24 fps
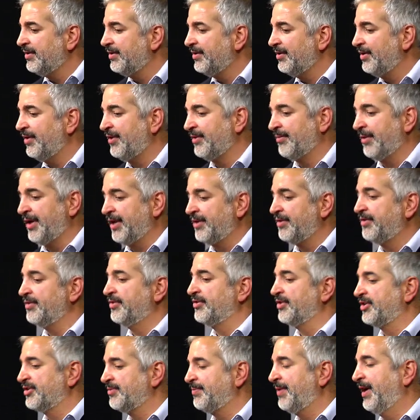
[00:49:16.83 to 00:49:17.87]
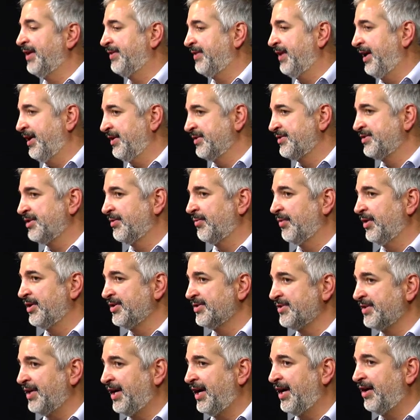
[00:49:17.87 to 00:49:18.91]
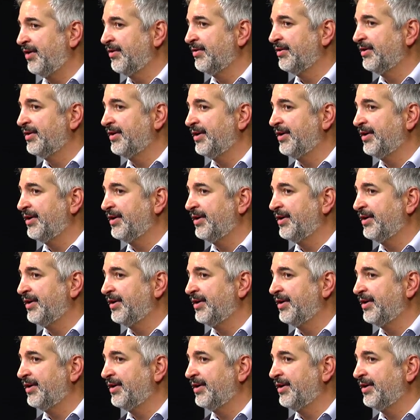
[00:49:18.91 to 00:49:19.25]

I think my editors expect that in some ways now,